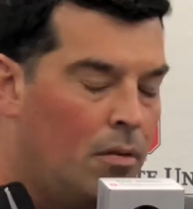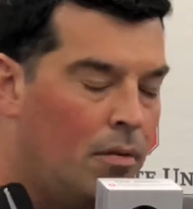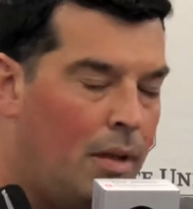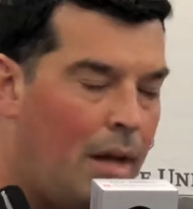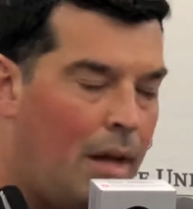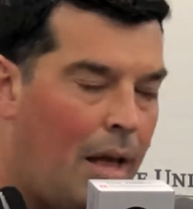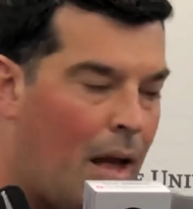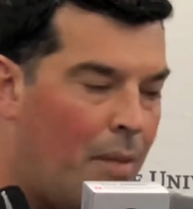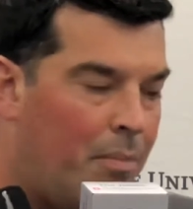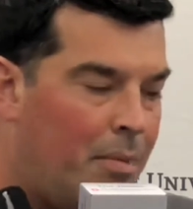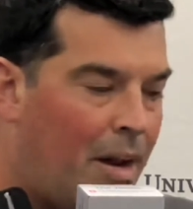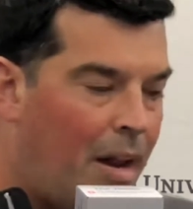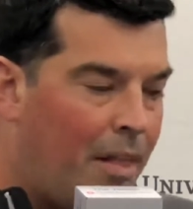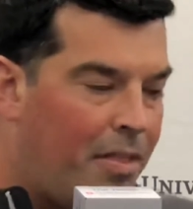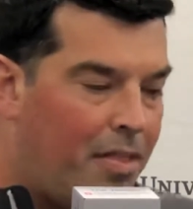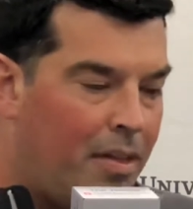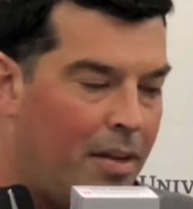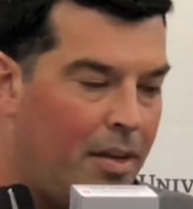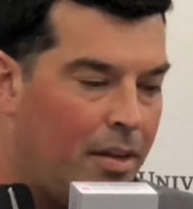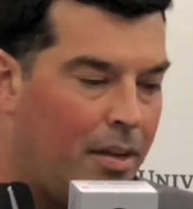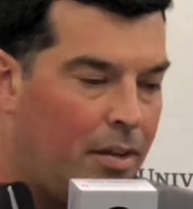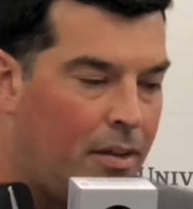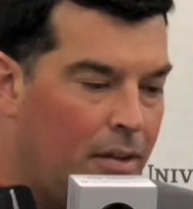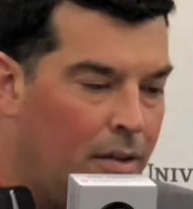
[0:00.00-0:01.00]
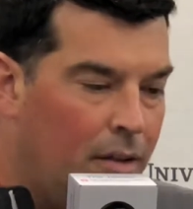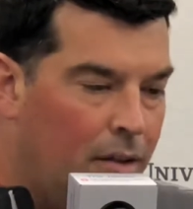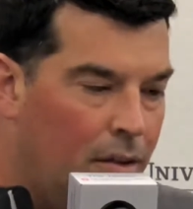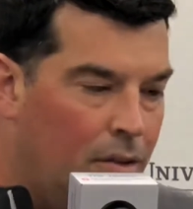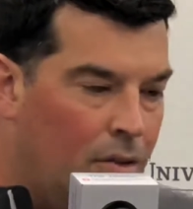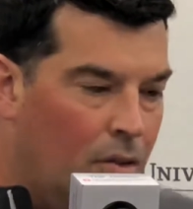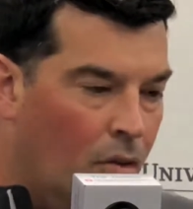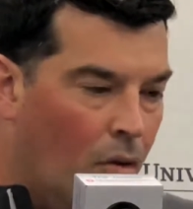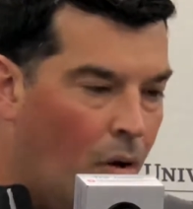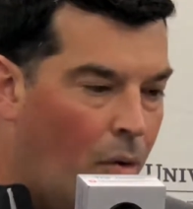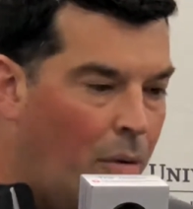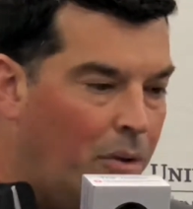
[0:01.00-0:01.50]
Yeah, I mean, I think
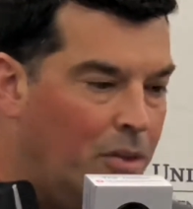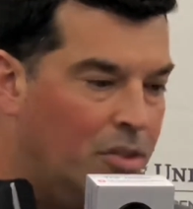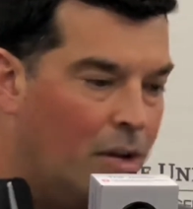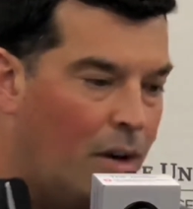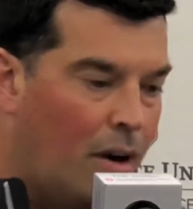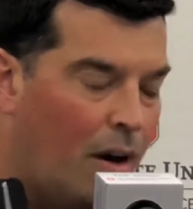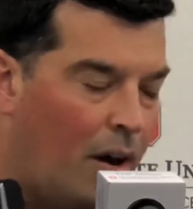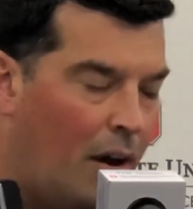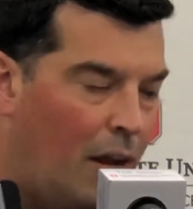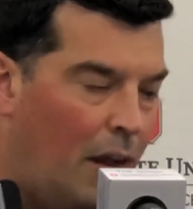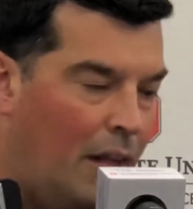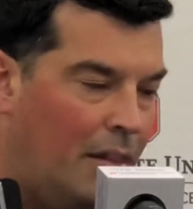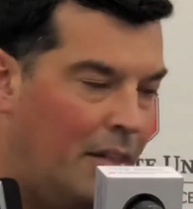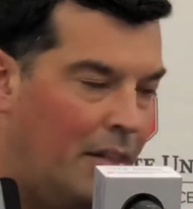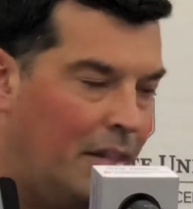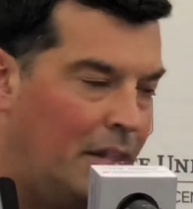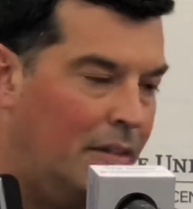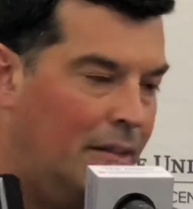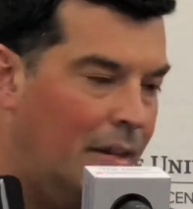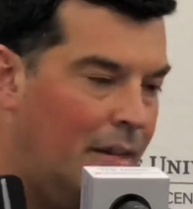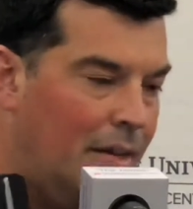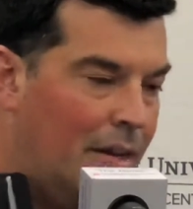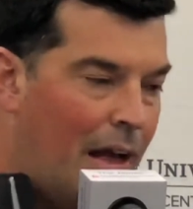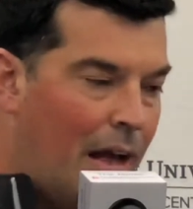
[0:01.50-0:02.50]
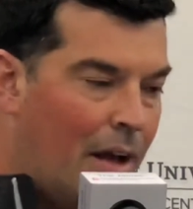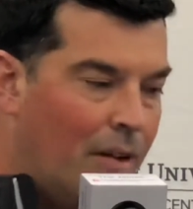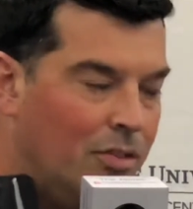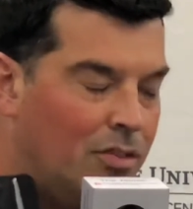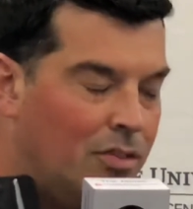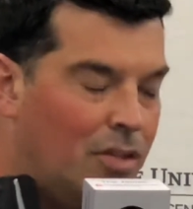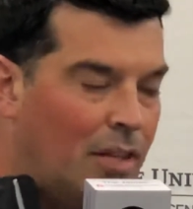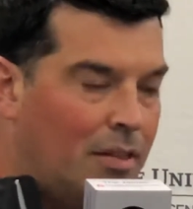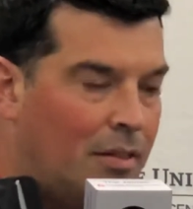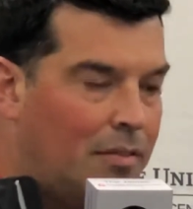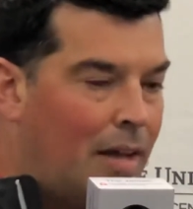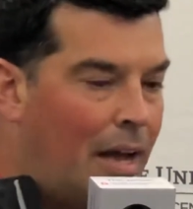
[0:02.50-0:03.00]
you always are. I think now
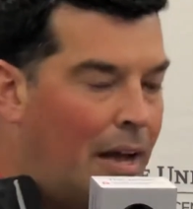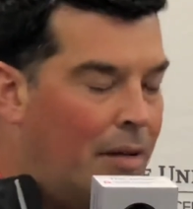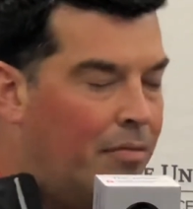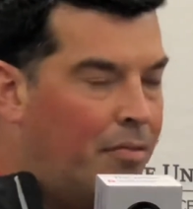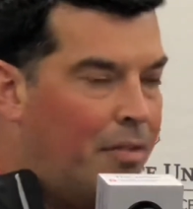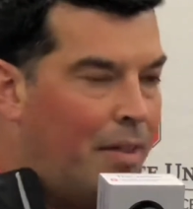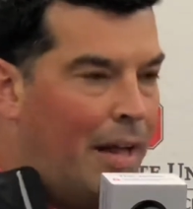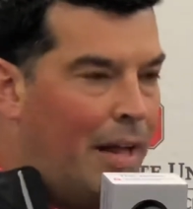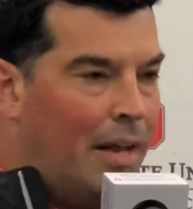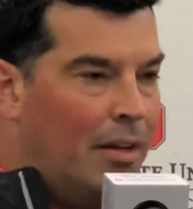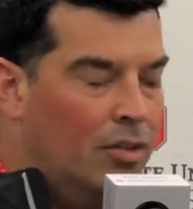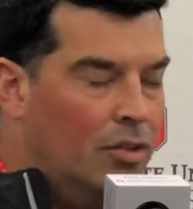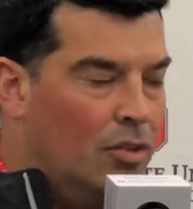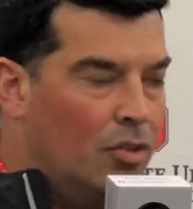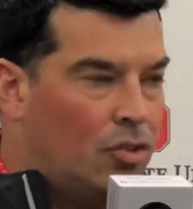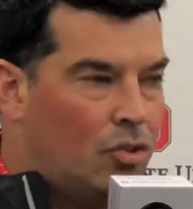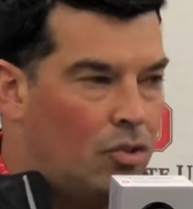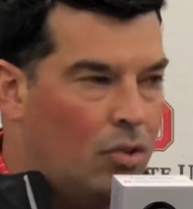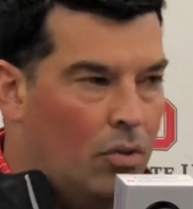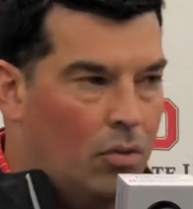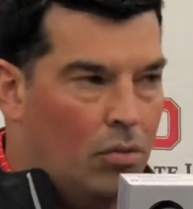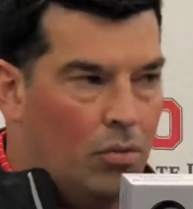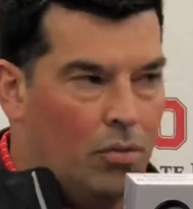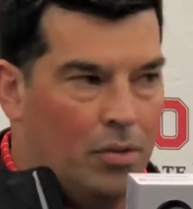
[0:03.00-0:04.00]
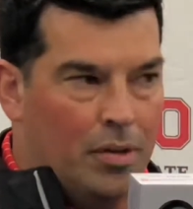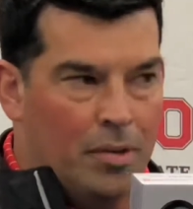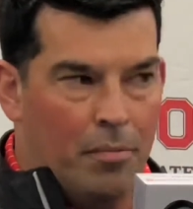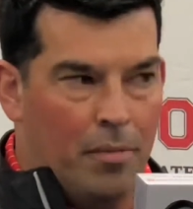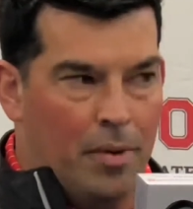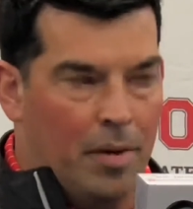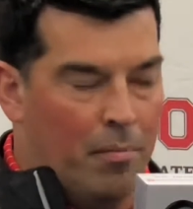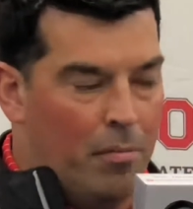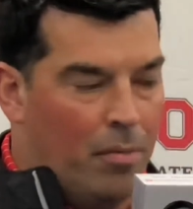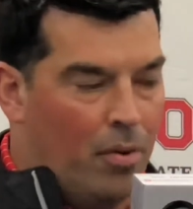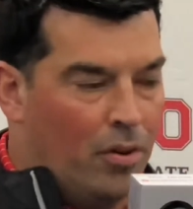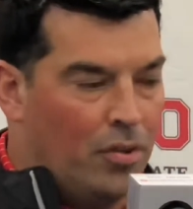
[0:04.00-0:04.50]
is not the time for that. You're just so
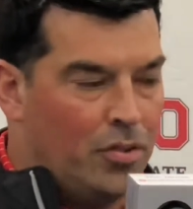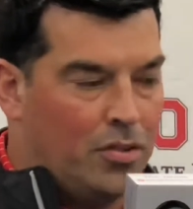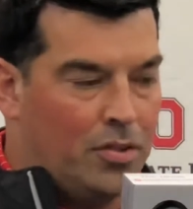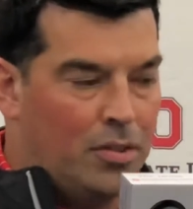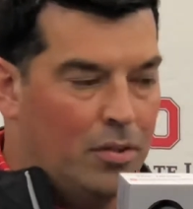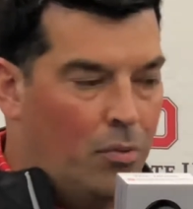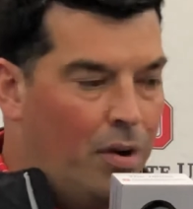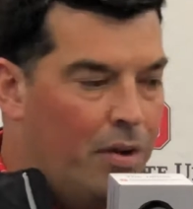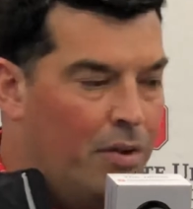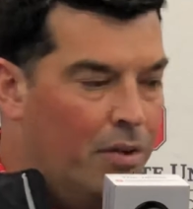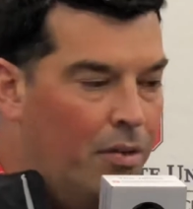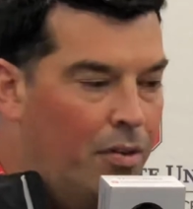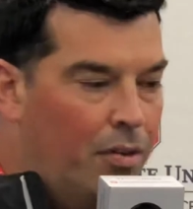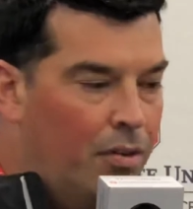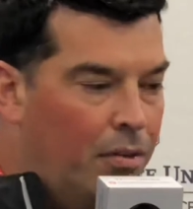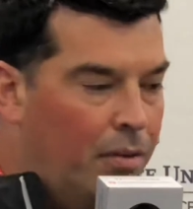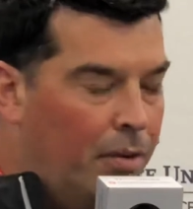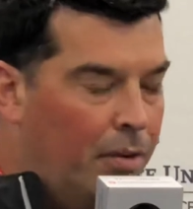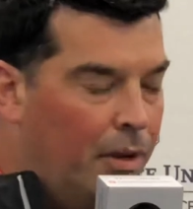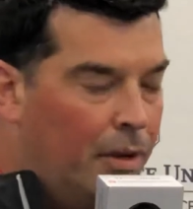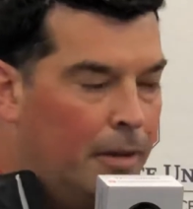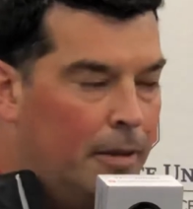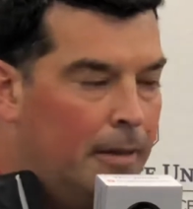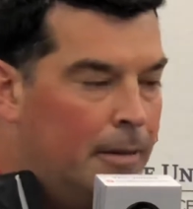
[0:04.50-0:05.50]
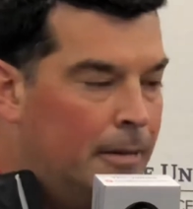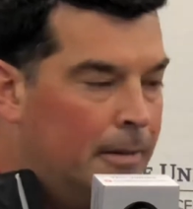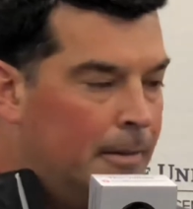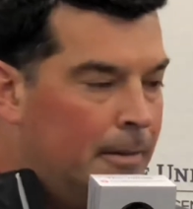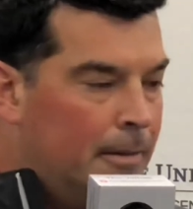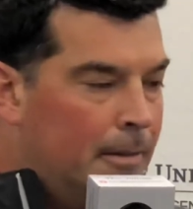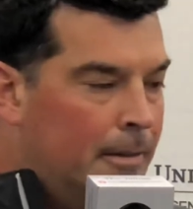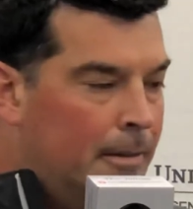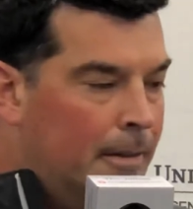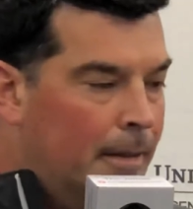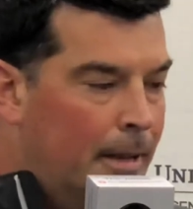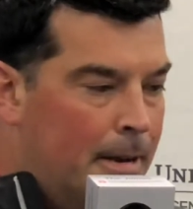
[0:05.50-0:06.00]
immersed in what you're doing,
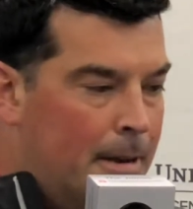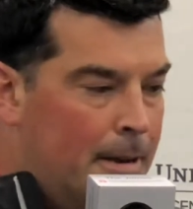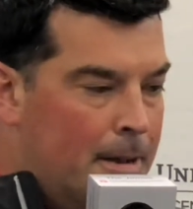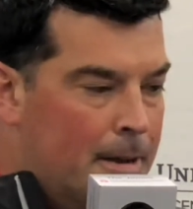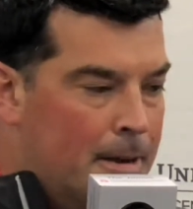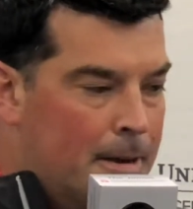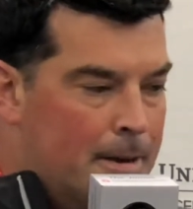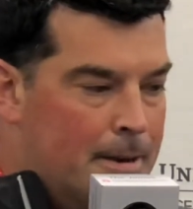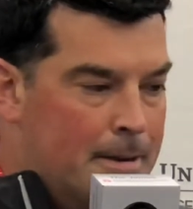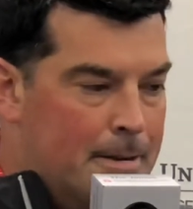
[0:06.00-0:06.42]
and,